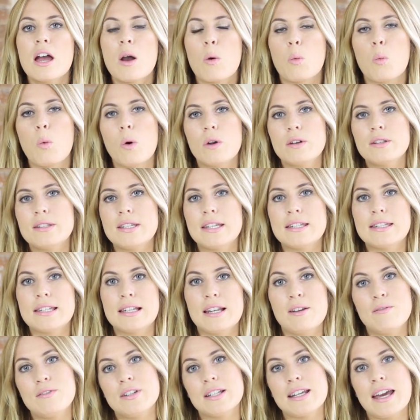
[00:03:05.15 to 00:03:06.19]
wanted to
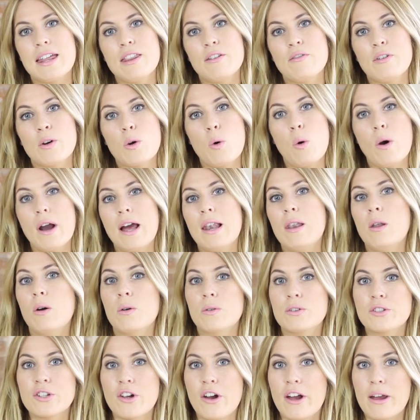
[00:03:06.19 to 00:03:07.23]
live together for quite a
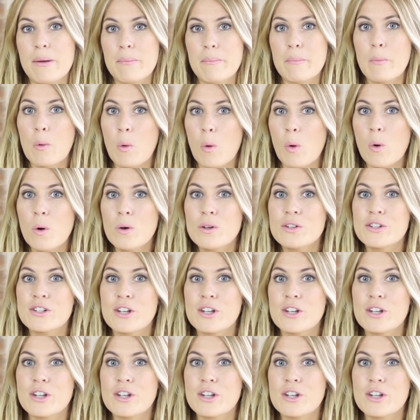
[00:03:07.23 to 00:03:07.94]
long time more,